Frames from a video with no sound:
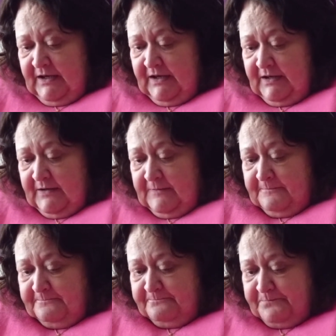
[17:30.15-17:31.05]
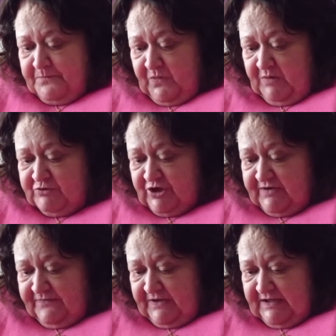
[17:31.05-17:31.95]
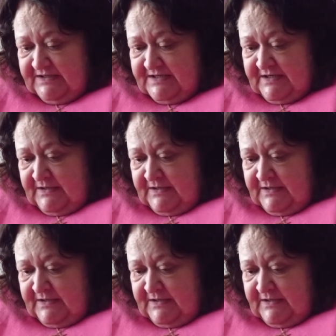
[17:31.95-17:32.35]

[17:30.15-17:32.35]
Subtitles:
I'm trying to find,